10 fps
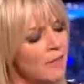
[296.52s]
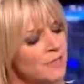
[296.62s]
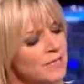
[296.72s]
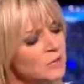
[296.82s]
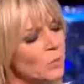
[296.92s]

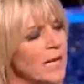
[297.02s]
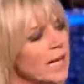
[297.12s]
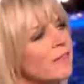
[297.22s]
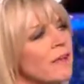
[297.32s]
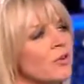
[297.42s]
This
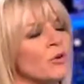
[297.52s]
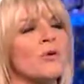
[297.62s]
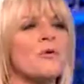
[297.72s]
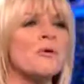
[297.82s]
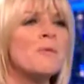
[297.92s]
week they've got
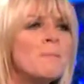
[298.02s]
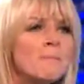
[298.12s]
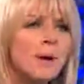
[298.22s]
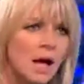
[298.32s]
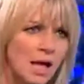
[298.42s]
a
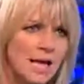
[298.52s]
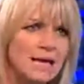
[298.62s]
rumba.